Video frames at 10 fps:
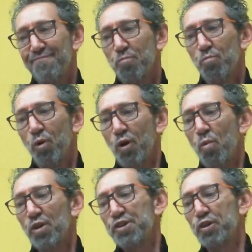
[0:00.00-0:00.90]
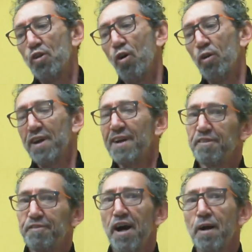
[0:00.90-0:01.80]
what you called at the
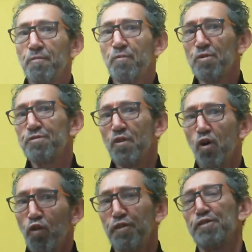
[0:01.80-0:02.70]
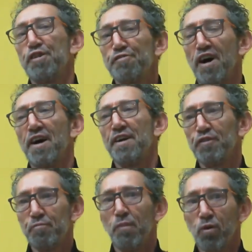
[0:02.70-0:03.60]
time was
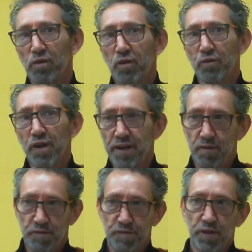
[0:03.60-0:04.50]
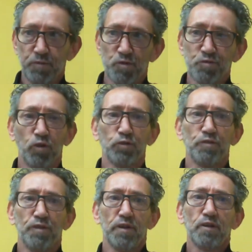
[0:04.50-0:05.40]
over-designed model. Okay, it was called
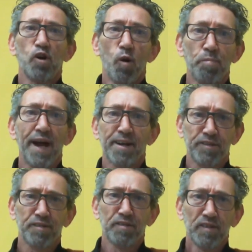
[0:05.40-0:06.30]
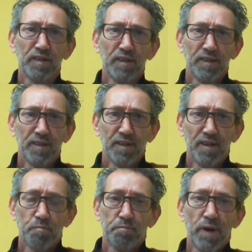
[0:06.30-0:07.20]
compact.
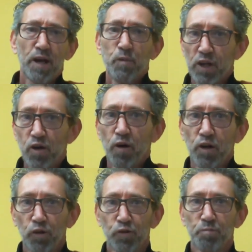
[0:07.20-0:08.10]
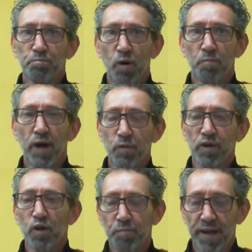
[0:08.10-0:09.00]
I called it my way
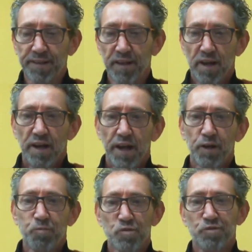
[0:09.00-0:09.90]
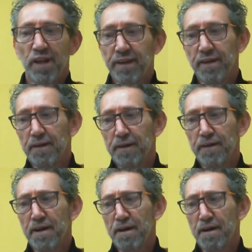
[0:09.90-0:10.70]
compact, and it was like a